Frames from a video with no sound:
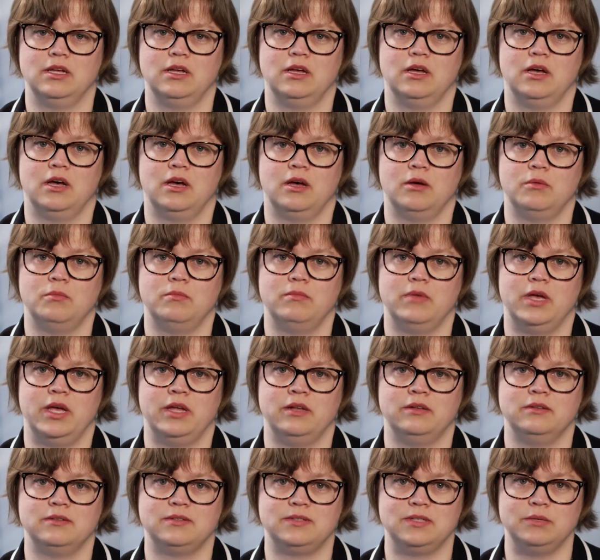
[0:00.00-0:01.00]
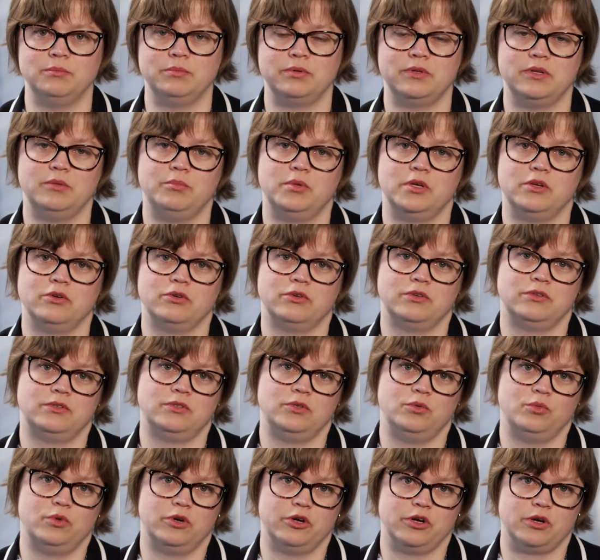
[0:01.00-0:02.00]
And simply because
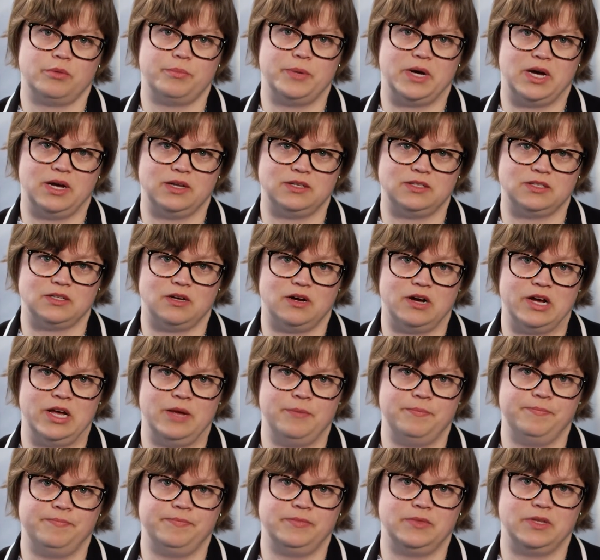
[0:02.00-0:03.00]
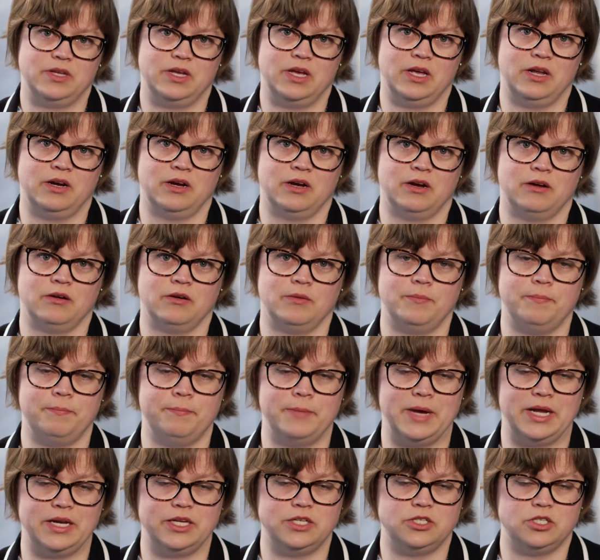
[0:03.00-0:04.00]
you work part-time and are
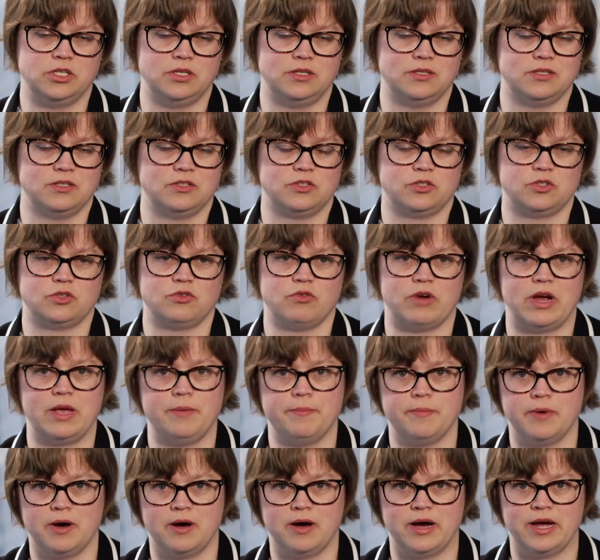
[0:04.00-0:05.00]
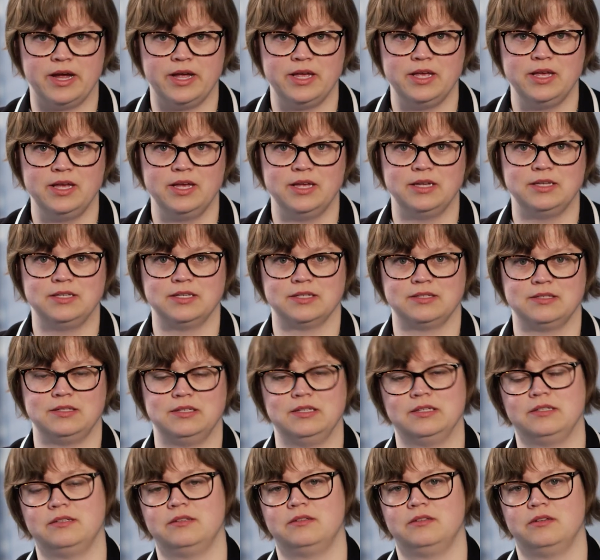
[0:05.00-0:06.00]
managing to scrape by doesn't
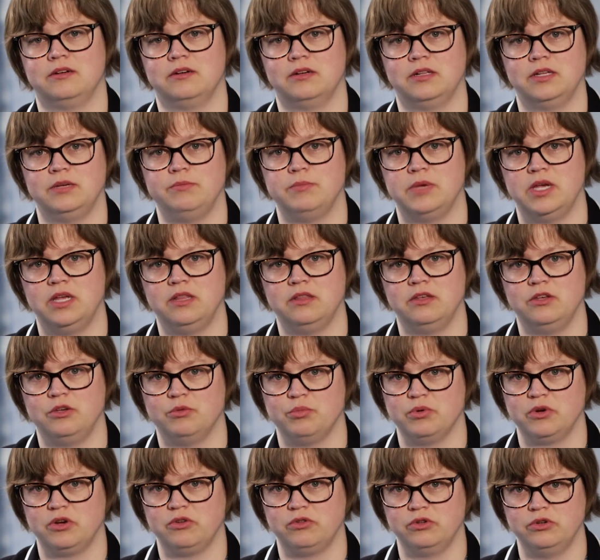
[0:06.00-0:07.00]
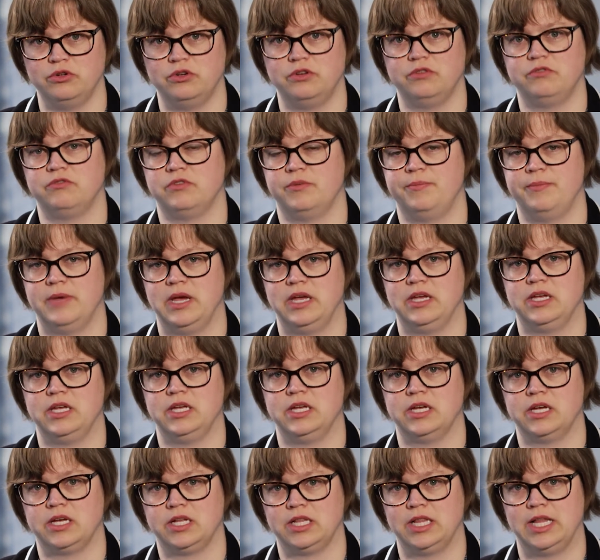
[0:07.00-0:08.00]
necessarily mean that you're precluded from
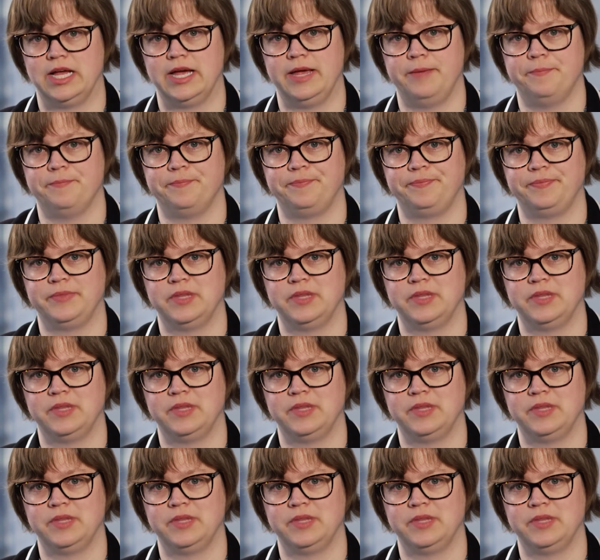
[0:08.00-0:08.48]
making a claim.